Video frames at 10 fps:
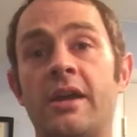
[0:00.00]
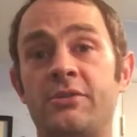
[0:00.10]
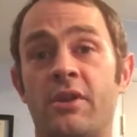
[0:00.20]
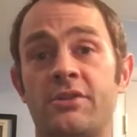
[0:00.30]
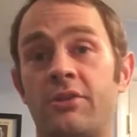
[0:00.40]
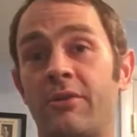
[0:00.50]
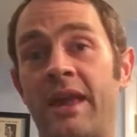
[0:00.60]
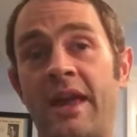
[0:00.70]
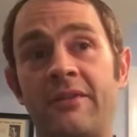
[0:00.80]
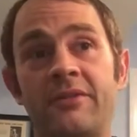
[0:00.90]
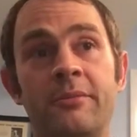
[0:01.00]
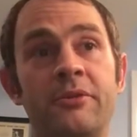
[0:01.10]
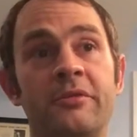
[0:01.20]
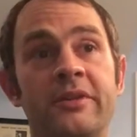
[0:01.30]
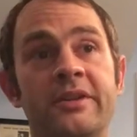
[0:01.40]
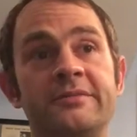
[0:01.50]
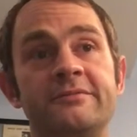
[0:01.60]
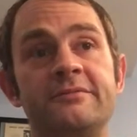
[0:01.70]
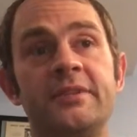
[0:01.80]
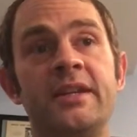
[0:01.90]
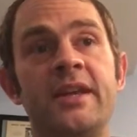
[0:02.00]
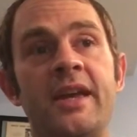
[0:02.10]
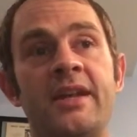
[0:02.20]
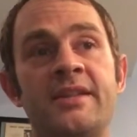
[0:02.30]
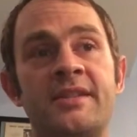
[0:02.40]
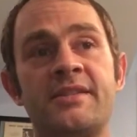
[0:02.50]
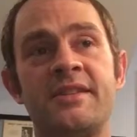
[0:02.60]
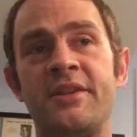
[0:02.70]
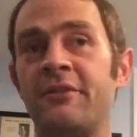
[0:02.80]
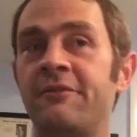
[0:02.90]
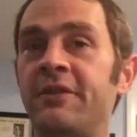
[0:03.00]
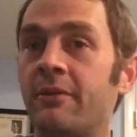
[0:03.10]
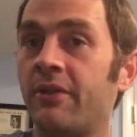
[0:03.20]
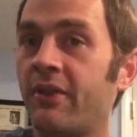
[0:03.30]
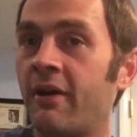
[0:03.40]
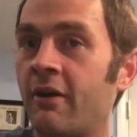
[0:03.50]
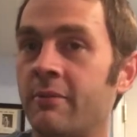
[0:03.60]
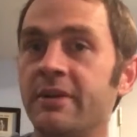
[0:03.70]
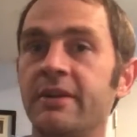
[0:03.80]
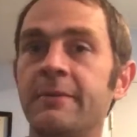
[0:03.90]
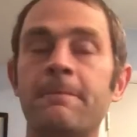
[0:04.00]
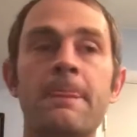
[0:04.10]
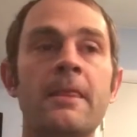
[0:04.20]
and you also don't have to move it, and it doesn't interfere with the harmony.